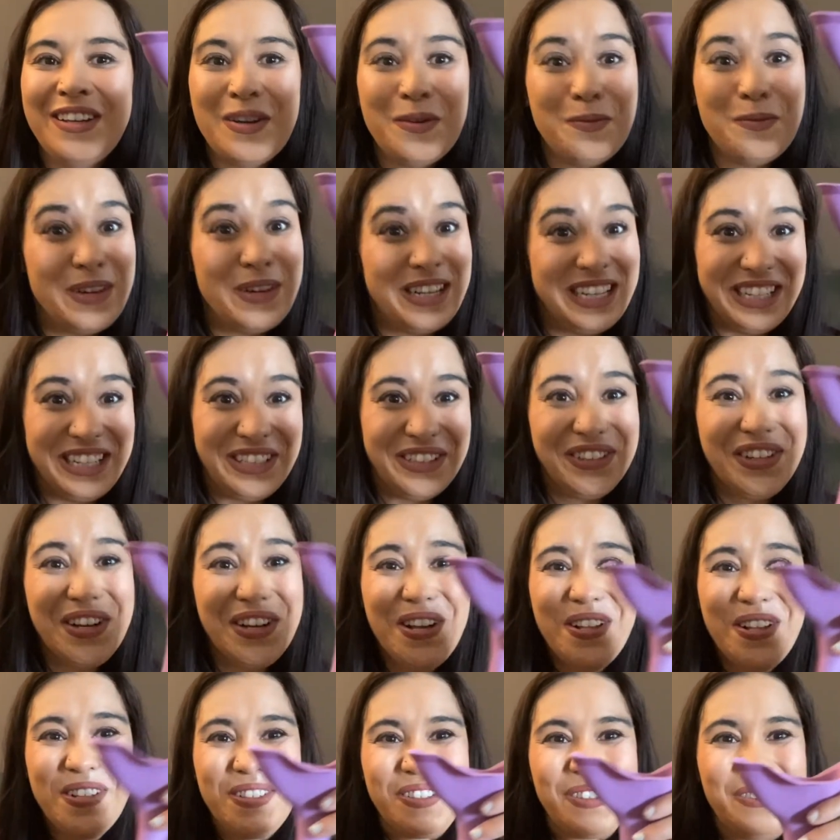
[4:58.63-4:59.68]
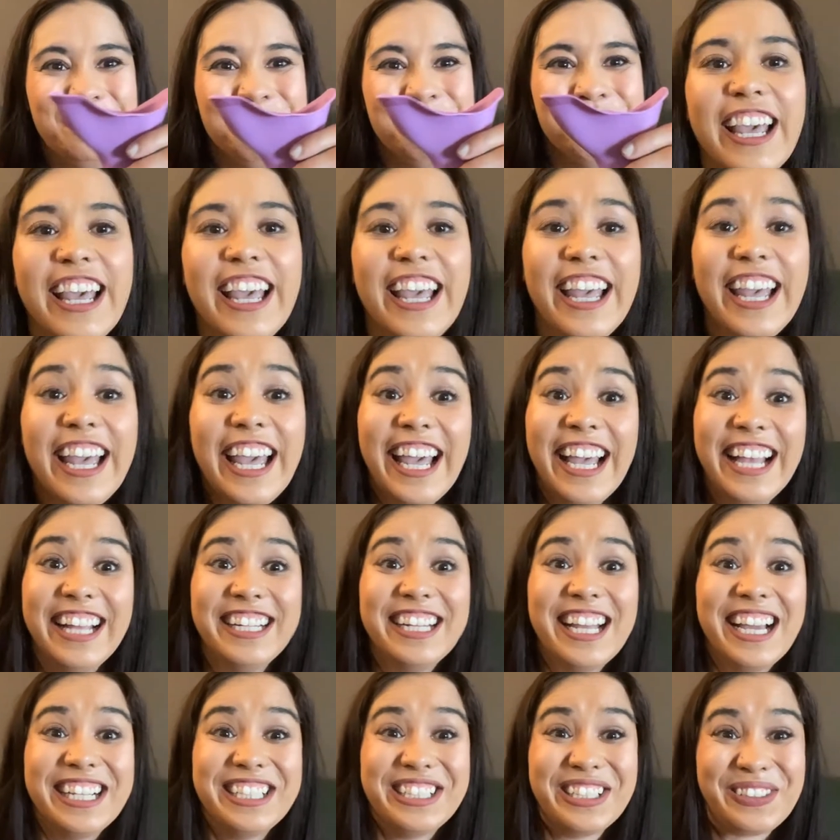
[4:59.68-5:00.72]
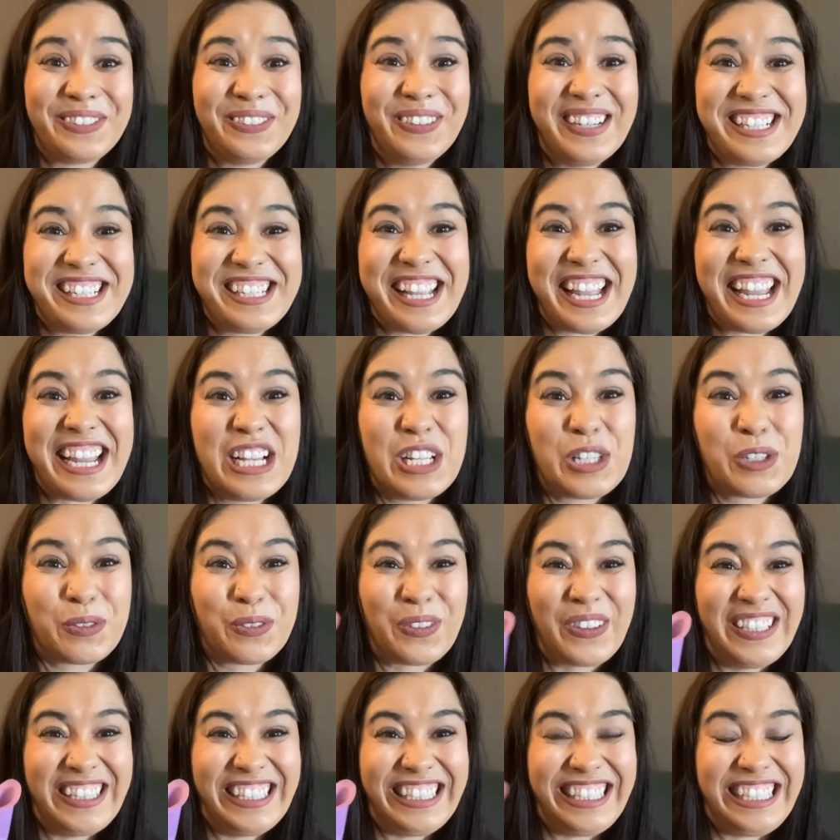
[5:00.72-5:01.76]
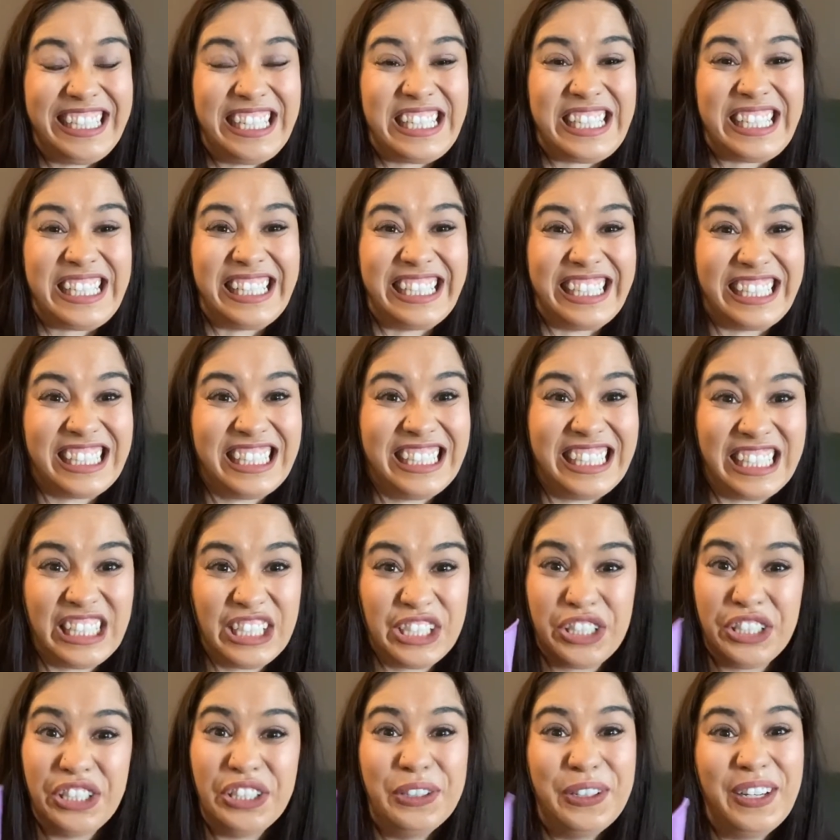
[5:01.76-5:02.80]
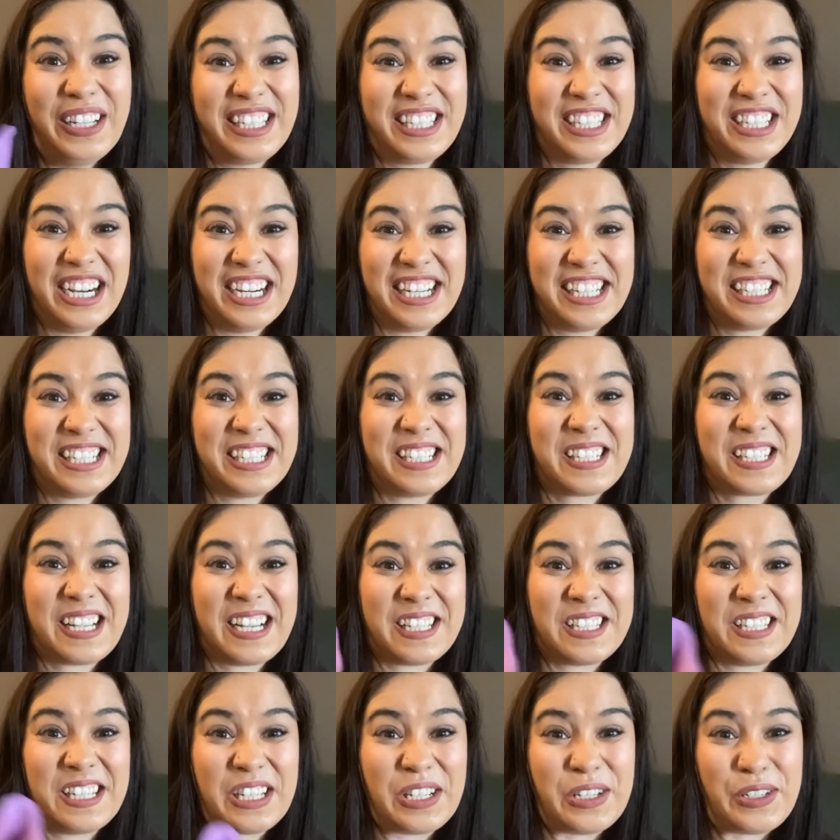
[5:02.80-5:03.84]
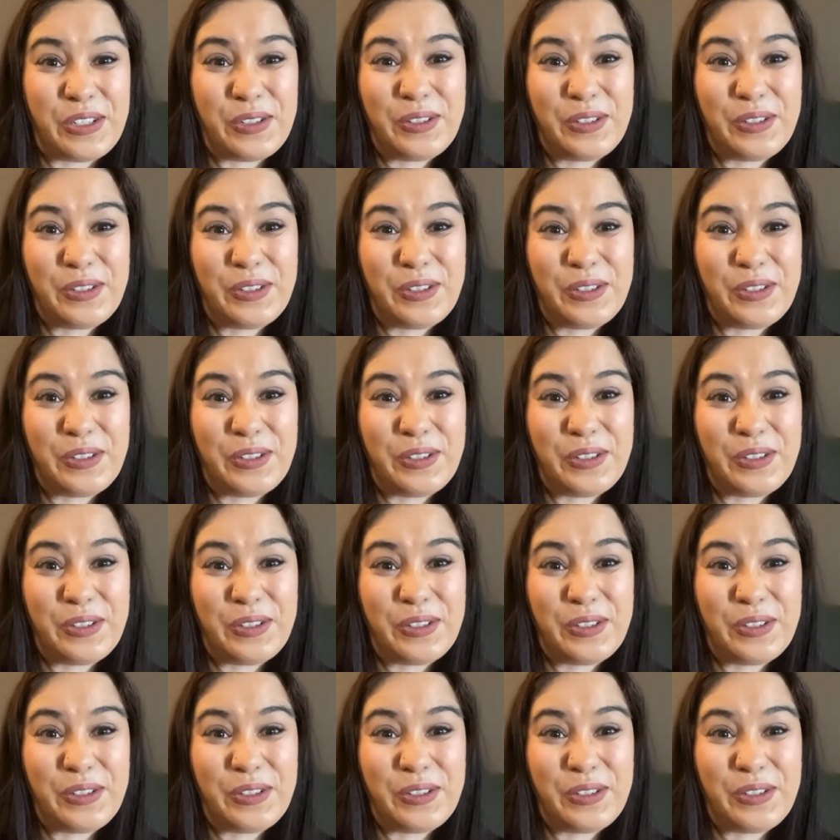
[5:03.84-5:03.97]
when nature calls. And I just want to say it's really easy to clean too. It's not as disgusting as